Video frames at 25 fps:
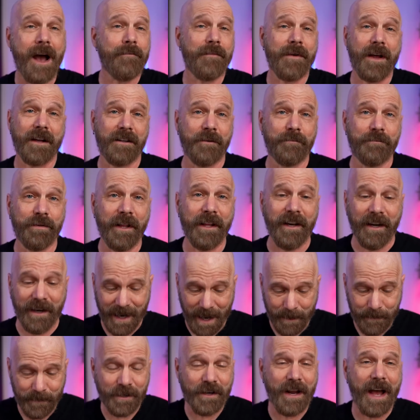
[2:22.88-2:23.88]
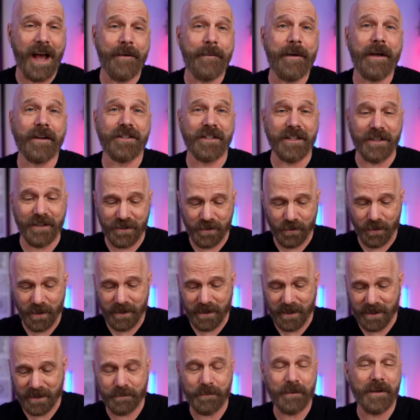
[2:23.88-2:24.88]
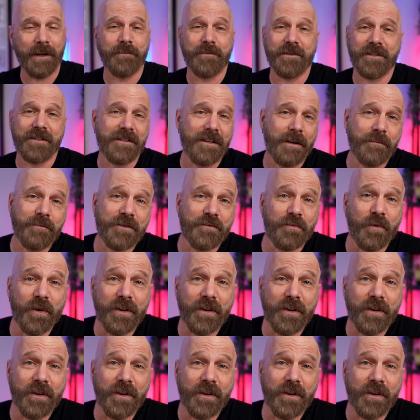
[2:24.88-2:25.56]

I'm not complaining. I'm actually enjoying this, but I'm just